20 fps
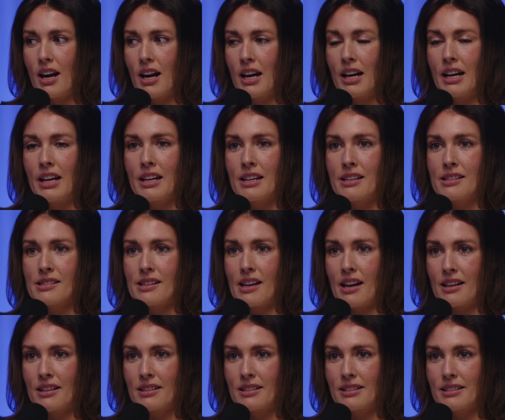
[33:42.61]
it is
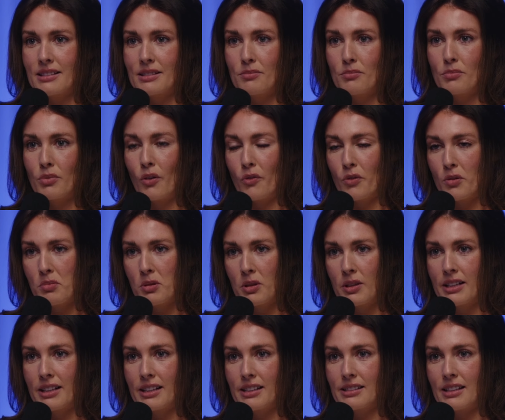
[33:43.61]
as profitable
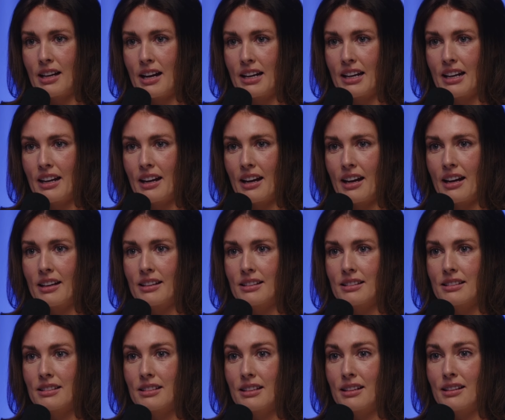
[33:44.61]
and exciting
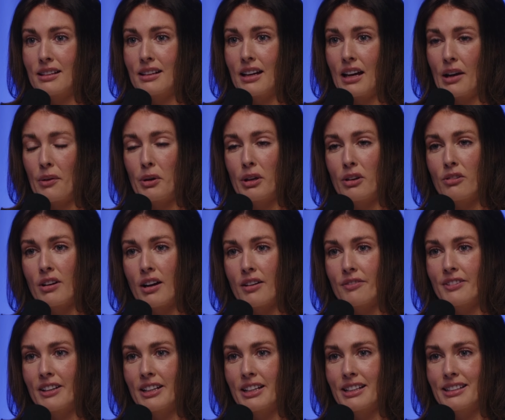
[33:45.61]
as the equity
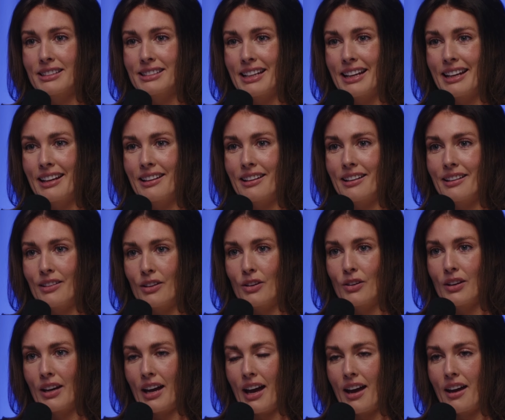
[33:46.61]
crowdfunding scene in
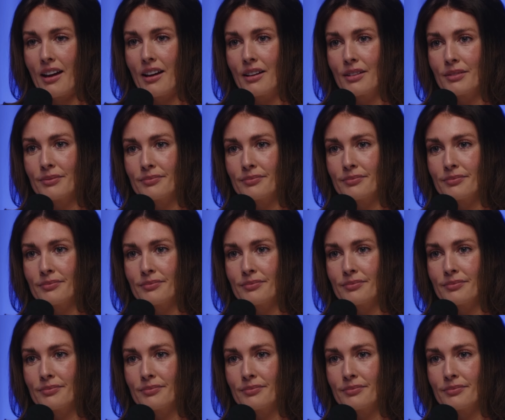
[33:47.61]
the UK?